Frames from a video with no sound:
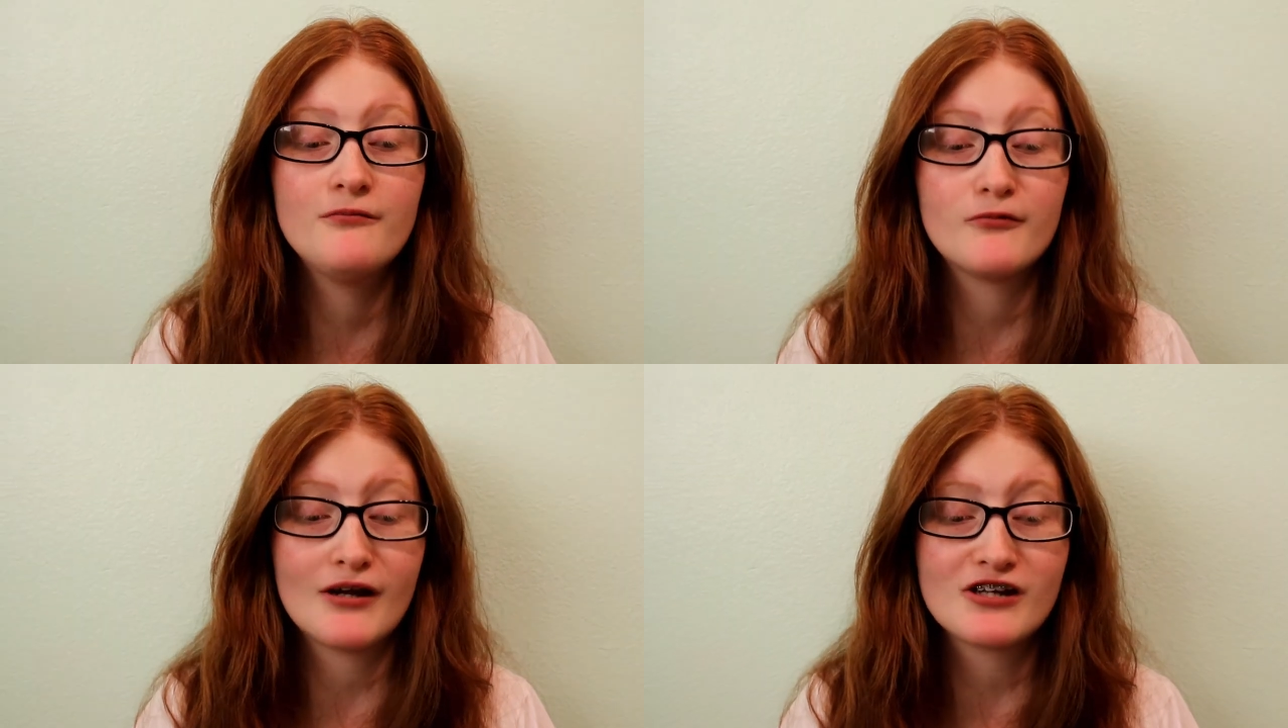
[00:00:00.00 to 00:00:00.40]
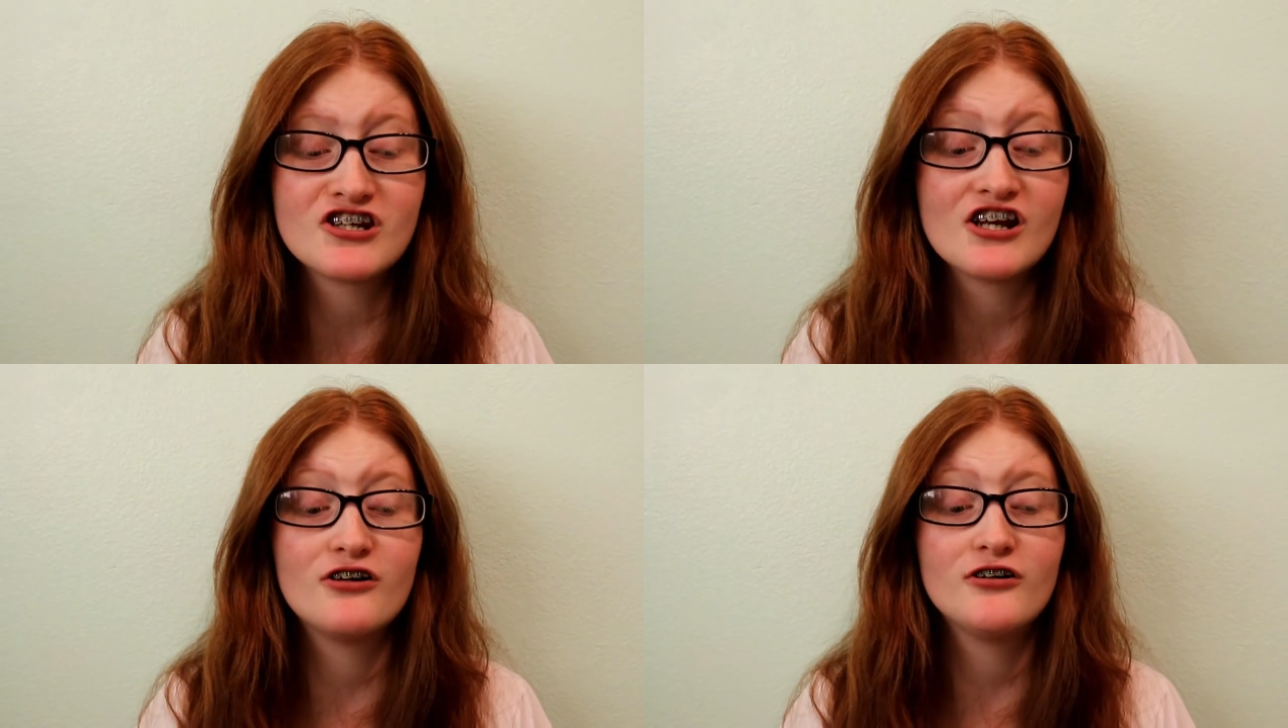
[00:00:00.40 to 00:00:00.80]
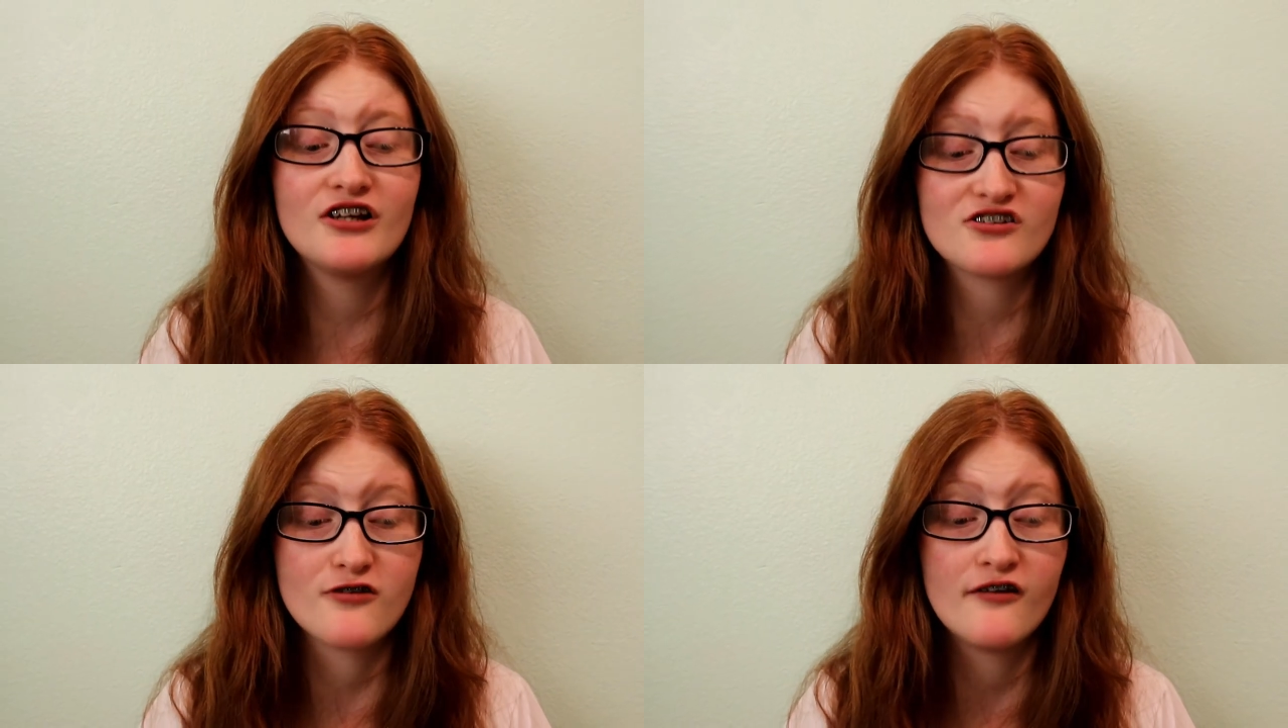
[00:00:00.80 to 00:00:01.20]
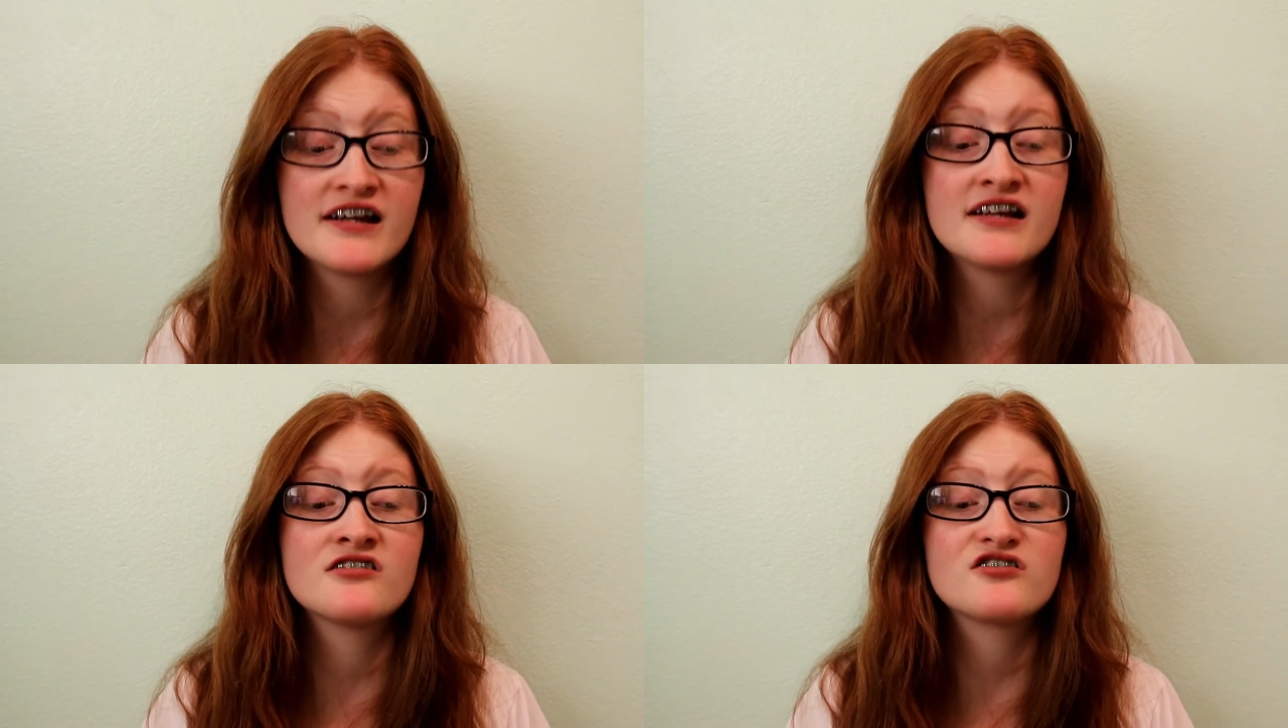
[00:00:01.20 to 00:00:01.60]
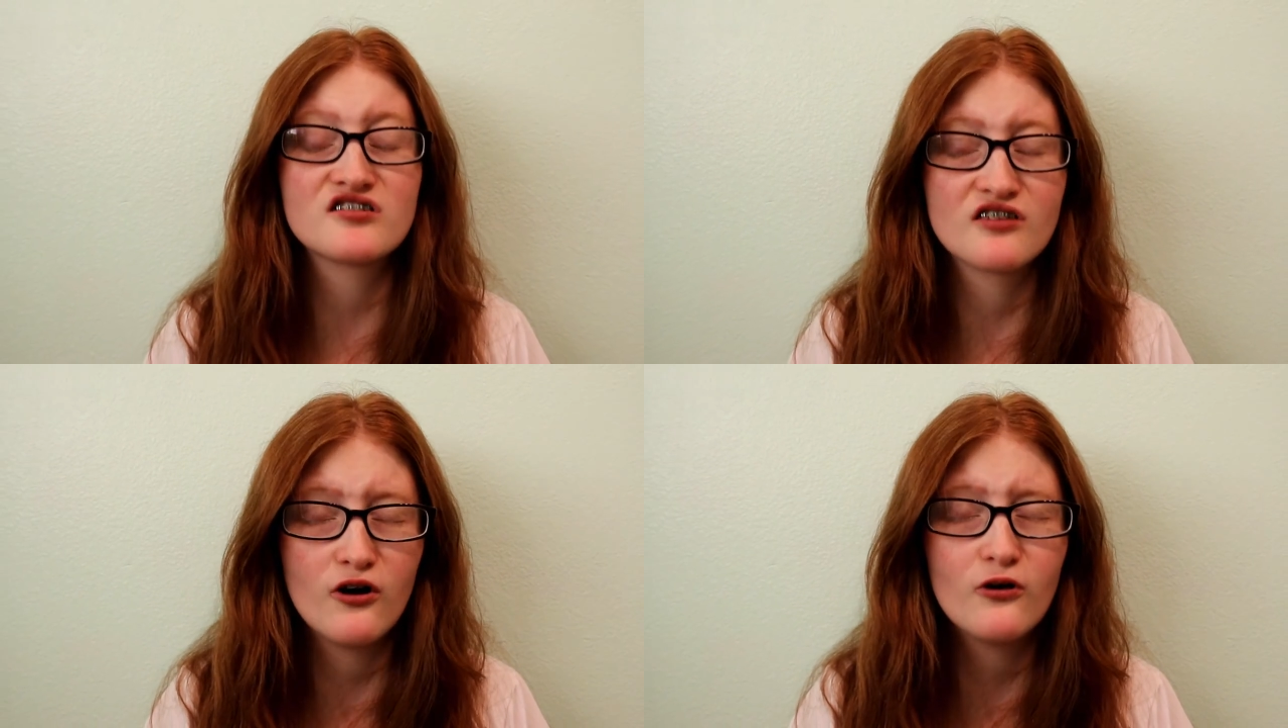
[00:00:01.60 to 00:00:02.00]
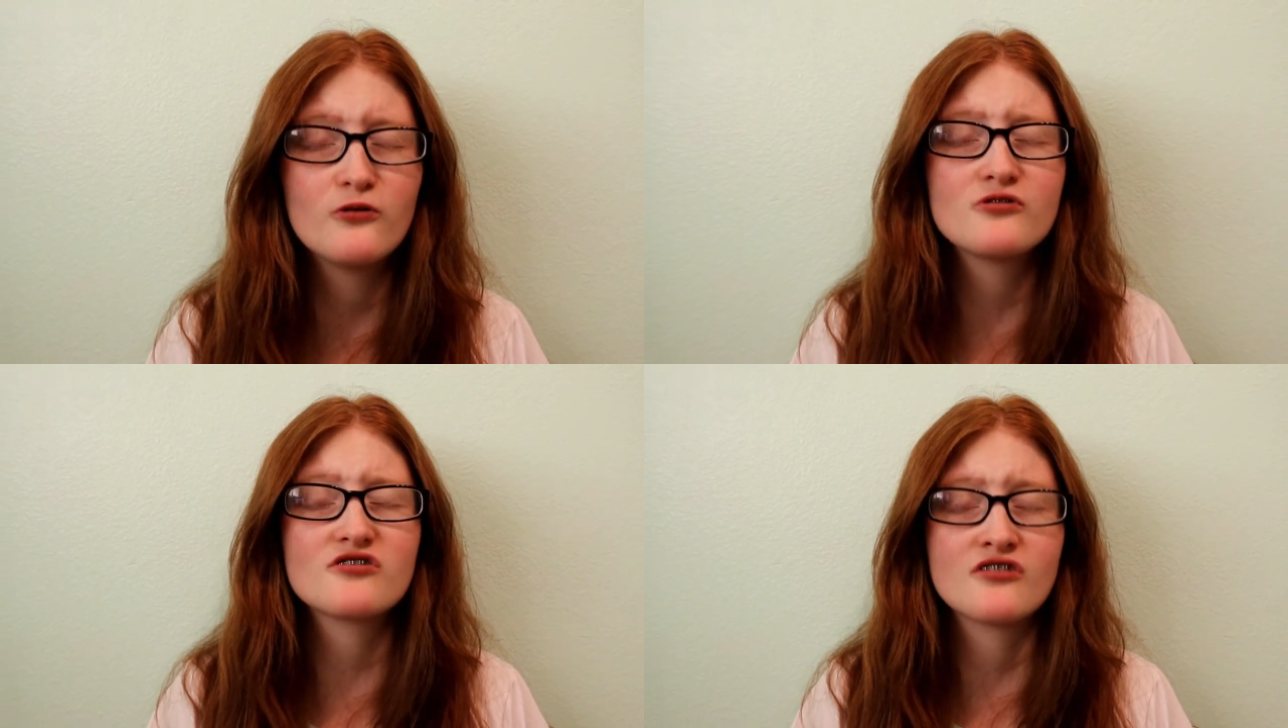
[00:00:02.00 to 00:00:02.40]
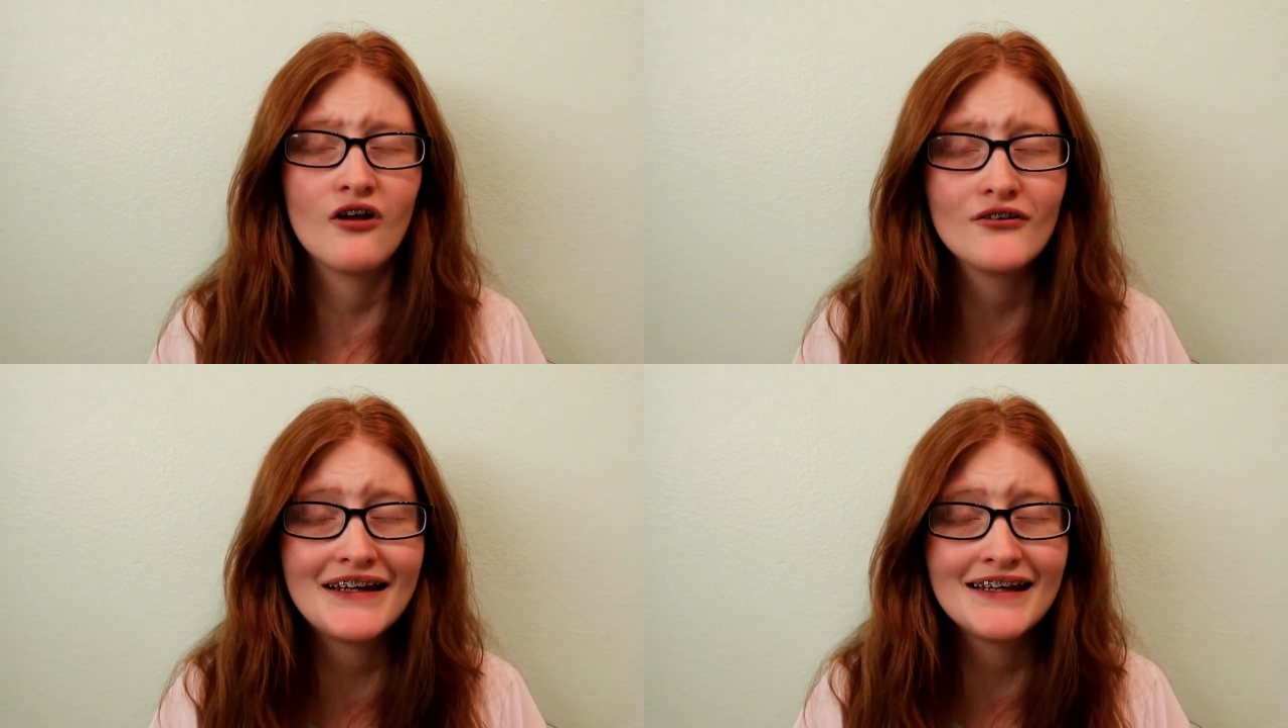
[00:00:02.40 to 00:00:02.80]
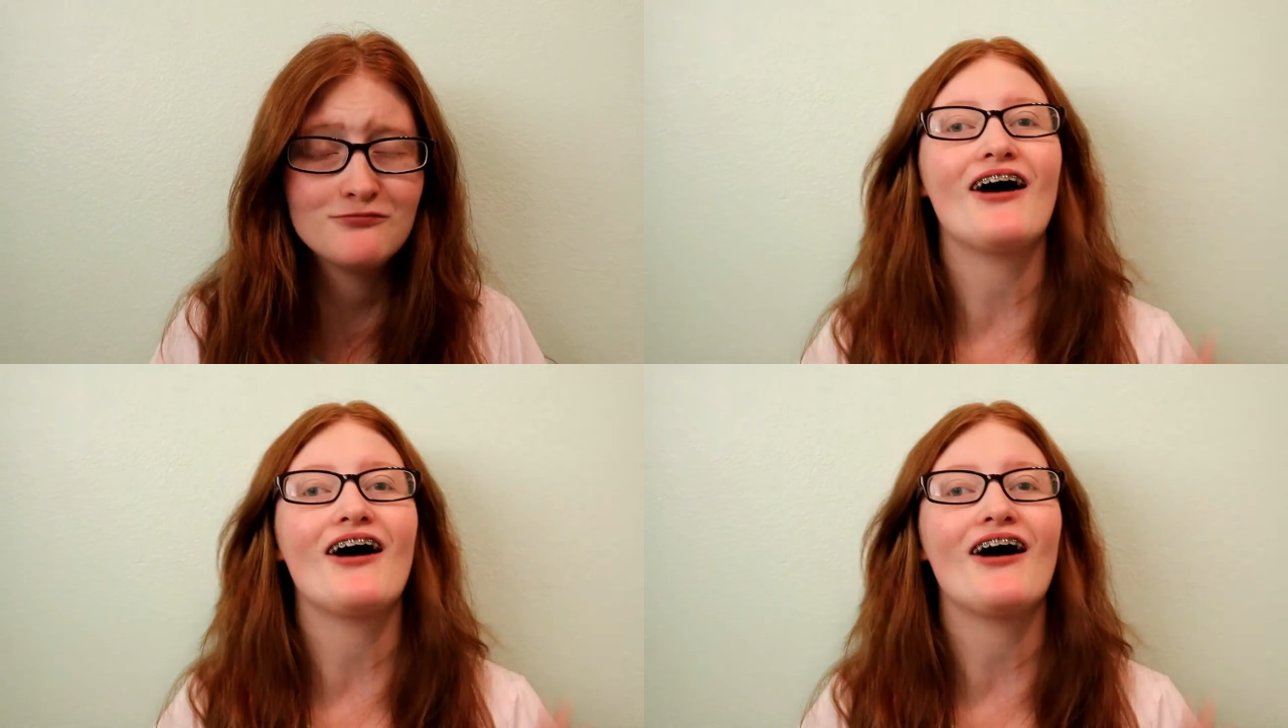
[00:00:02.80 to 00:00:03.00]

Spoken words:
My channel is growing so slowly.